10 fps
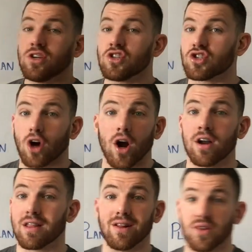
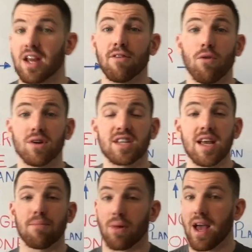start the Lean in
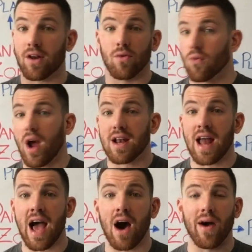14 plan right
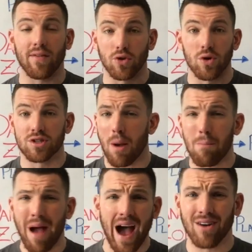now and lose
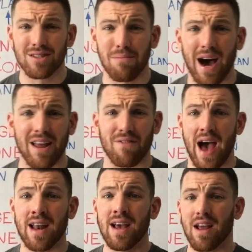pounds of body
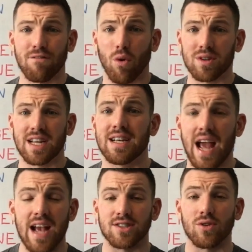fat in 14
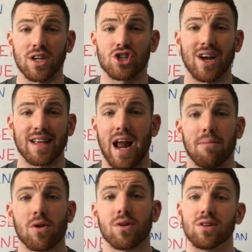days? You can check that out
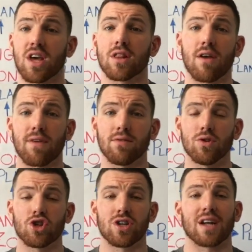by going to
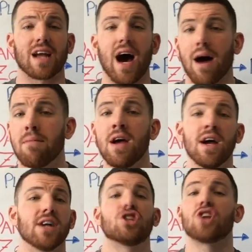leanliferevolution.com
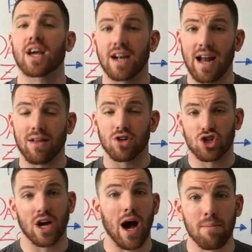and checking it out in the
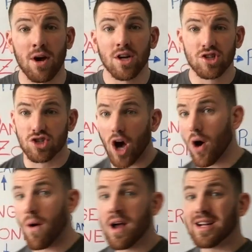shop.
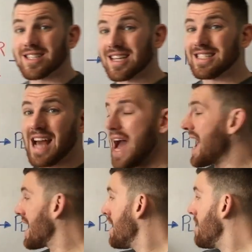So
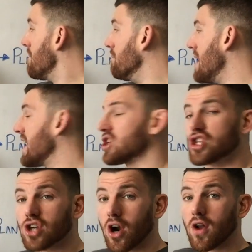today, make
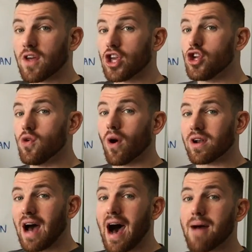sure that you are
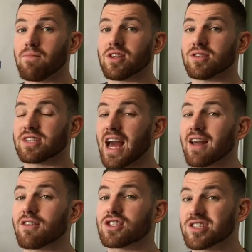not
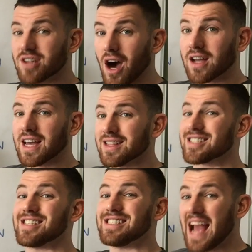getting stuck in
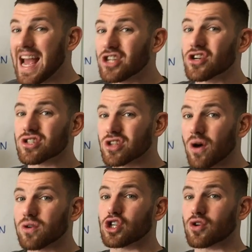this danger
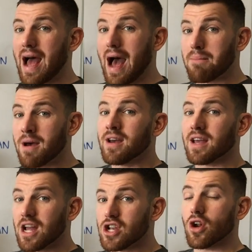zone trap
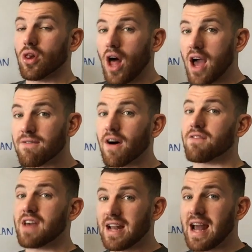in your life
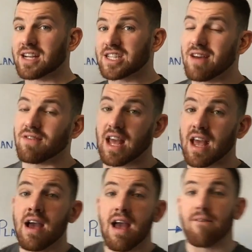of inactivity.
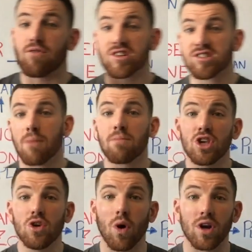If there's something
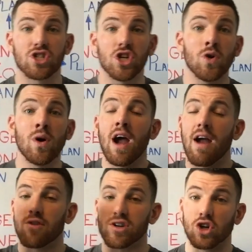you want to do,
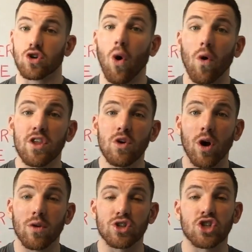if there's a goal that you
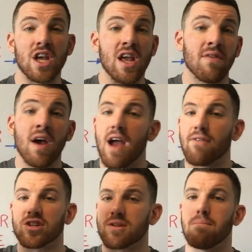want to achieve, if
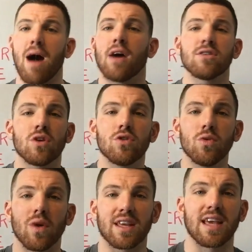there's a milestone you
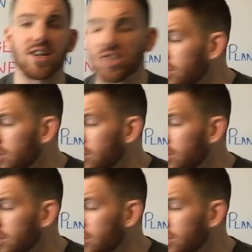want to get